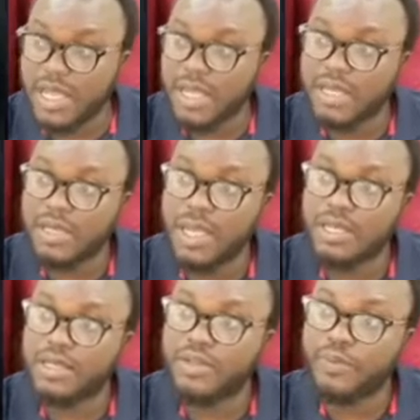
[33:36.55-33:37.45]
and
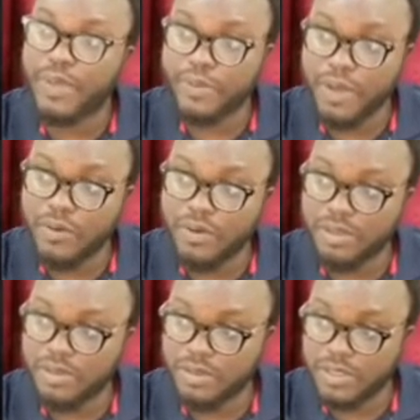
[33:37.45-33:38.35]
handling your
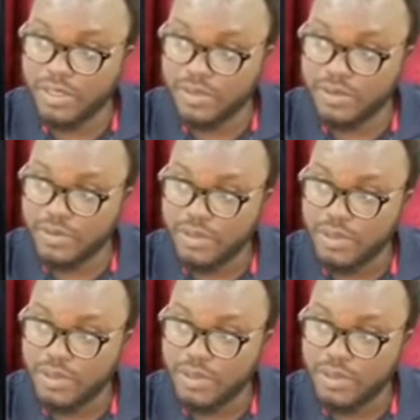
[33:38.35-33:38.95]
paperwork to you